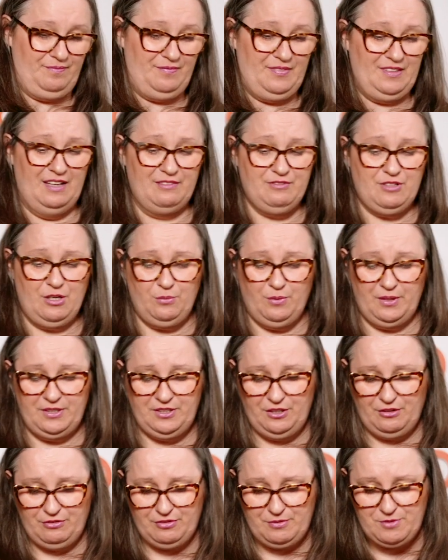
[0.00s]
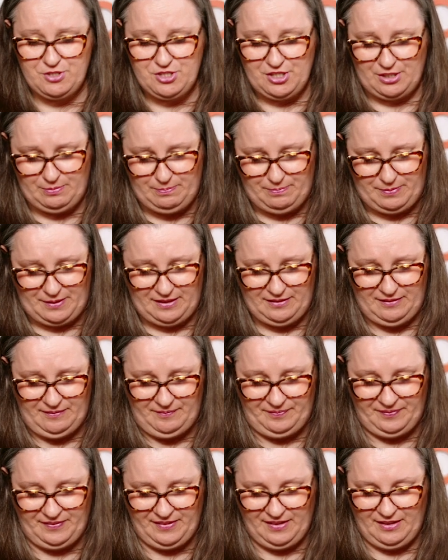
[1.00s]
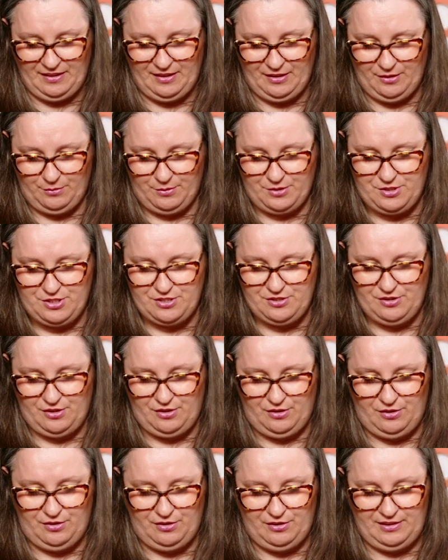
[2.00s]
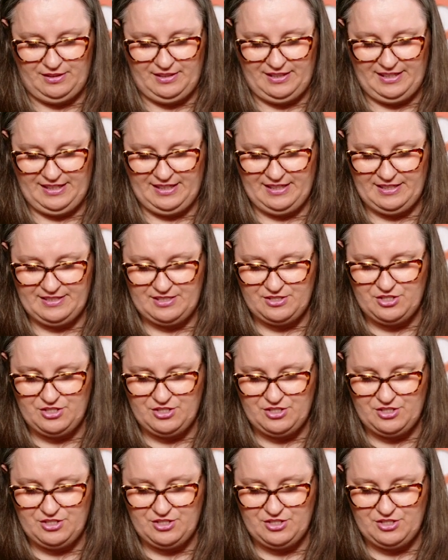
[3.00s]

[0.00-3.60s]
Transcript: I've got one here from Shilpa, which is all layered, and